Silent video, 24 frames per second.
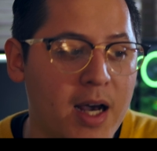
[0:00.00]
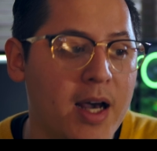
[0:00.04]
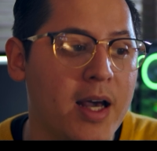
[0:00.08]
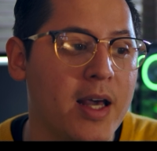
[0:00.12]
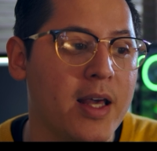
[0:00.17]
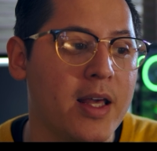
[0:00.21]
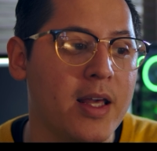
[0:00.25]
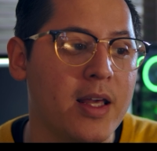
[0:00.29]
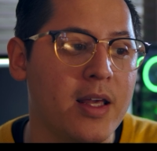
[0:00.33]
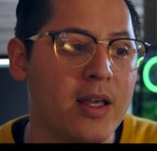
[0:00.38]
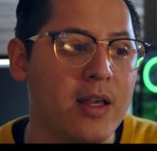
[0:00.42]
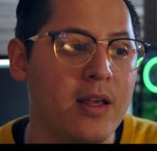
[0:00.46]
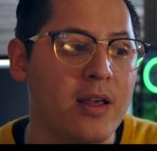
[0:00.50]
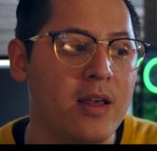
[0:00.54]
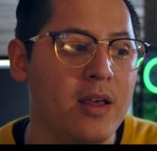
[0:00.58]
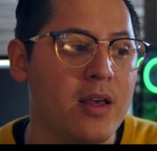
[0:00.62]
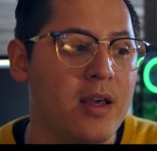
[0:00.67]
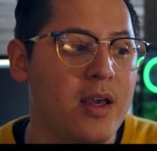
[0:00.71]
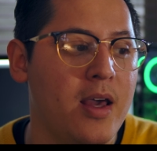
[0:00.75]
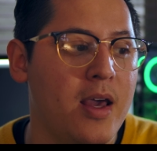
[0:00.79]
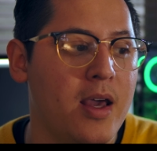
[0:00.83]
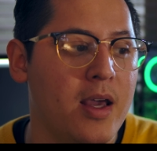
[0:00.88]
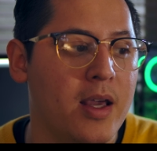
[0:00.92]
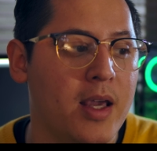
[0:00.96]
I
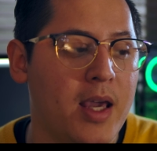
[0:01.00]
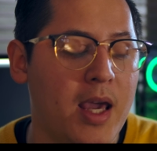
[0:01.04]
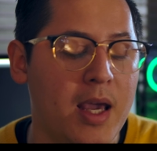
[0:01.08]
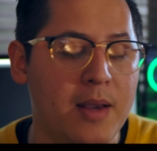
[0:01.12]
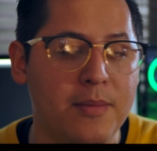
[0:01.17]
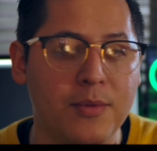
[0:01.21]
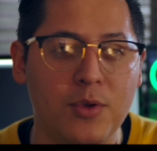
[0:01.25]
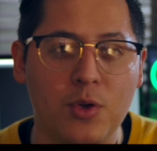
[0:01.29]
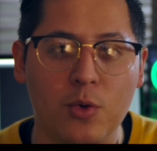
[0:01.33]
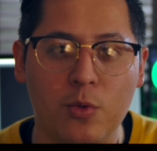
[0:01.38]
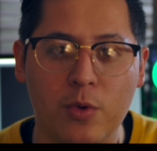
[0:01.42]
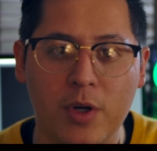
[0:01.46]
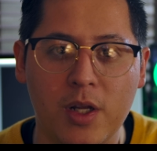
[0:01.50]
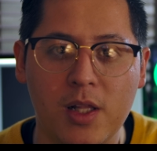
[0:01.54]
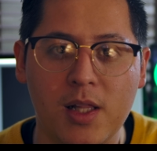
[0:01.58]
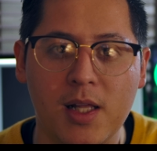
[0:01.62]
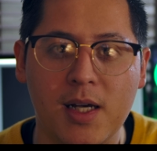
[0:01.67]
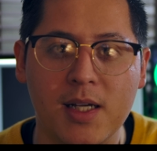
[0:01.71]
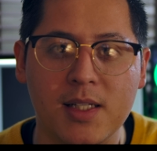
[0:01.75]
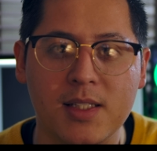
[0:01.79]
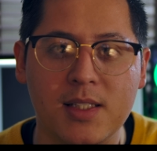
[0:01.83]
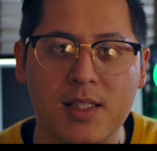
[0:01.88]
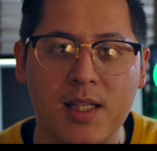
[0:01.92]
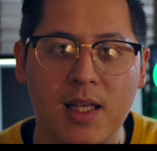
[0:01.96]
came to
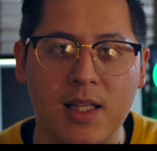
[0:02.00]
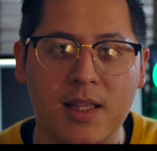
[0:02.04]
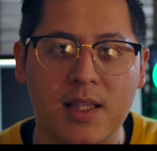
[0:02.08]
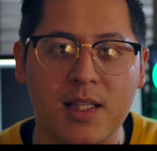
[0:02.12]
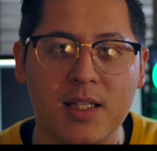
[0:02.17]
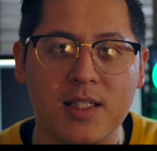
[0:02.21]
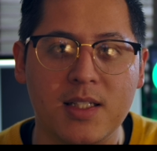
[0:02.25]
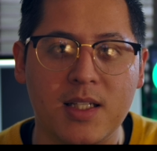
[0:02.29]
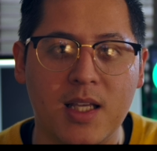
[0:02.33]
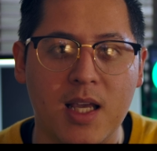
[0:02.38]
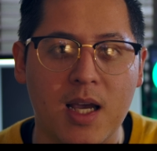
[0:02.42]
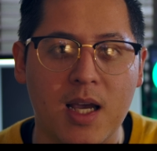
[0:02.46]
realize that this